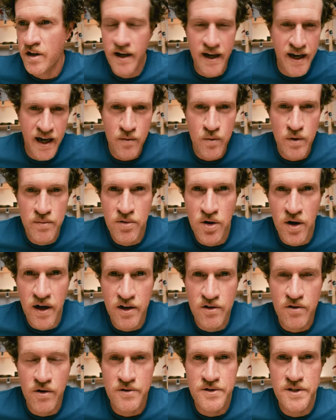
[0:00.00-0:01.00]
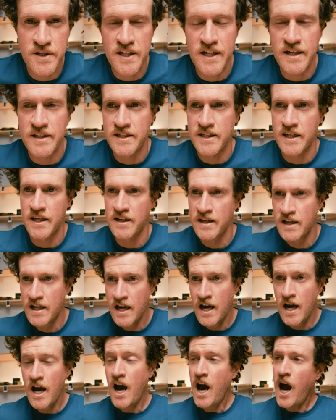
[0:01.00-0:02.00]
that I had with Brian Croser the other day.
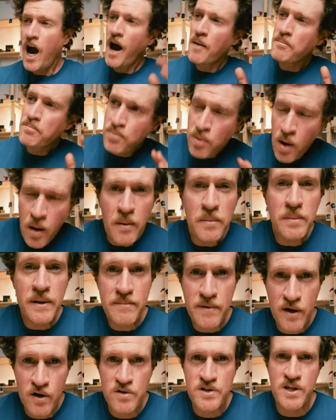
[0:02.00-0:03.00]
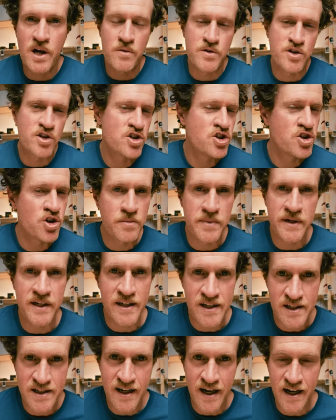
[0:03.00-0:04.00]
Probably because I was
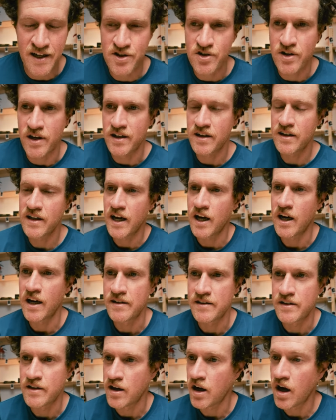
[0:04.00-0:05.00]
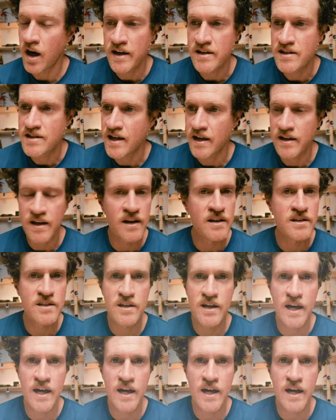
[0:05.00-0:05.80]
stupidly starstruck. Uh, you know, I studied